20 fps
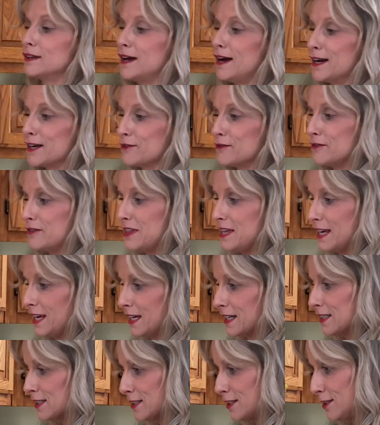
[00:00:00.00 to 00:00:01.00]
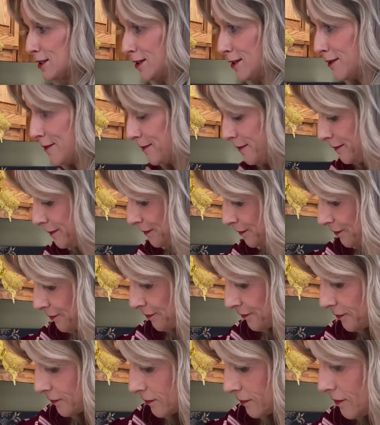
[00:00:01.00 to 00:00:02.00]
a lot of things.
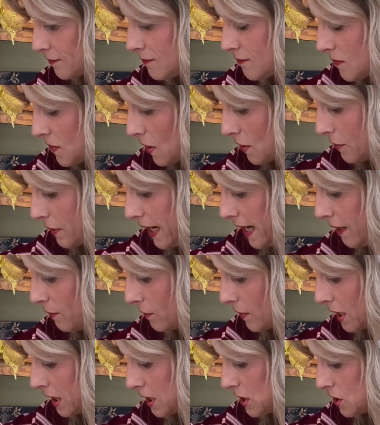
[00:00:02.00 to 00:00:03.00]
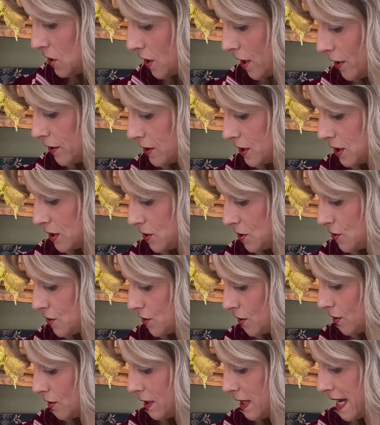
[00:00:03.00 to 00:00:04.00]
Okay, we're gonna start to
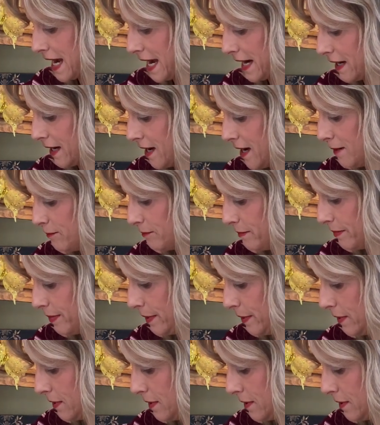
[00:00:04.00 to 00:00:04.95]
stir that up.